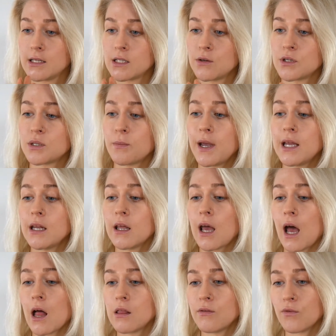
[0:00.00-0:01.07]
So it's made in
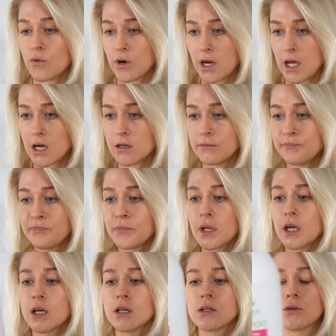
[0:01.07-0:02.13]
California,
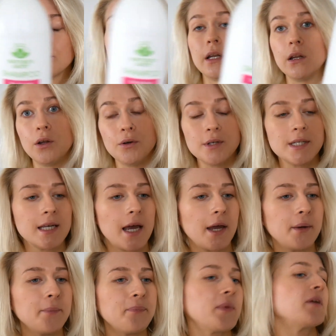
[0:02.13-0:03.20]
so made in
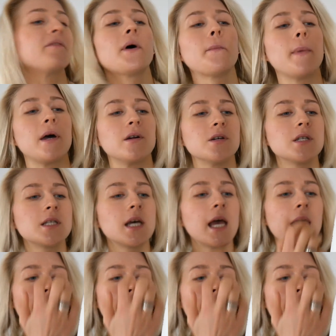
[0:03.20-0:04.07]
USA, if that matters.